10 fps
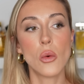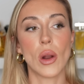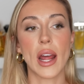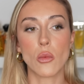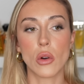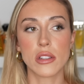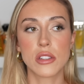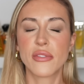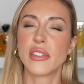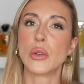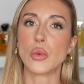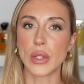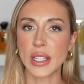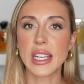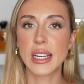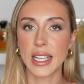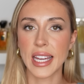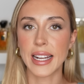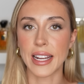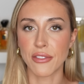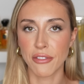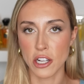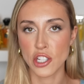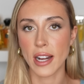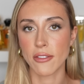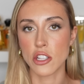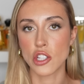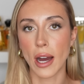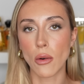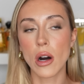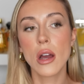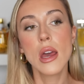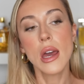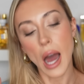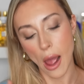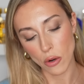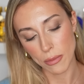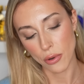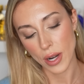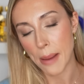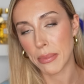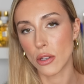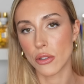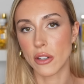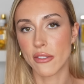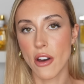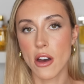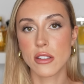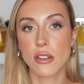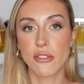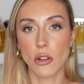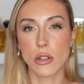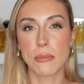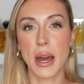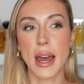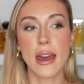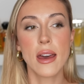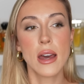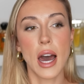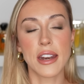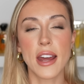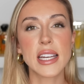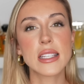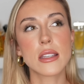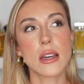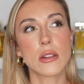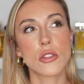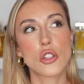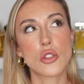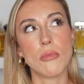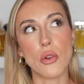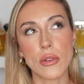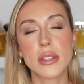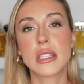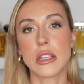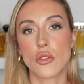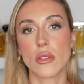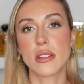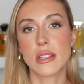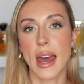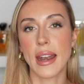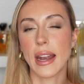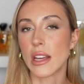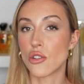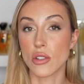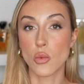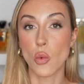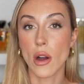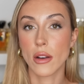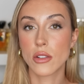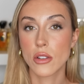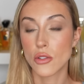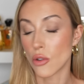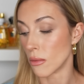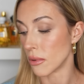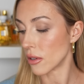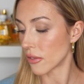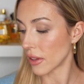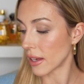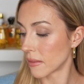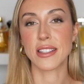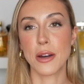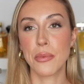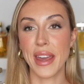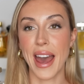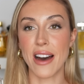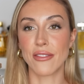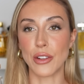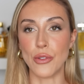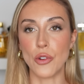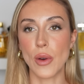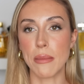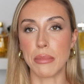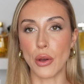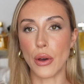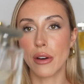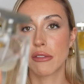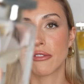when I wanted to feel really clean and fresh out of the shower, I would put Apollonia first, followed by another nice smooth citrus scent and it just worked so beautifully. Next up we have Nuée Bleue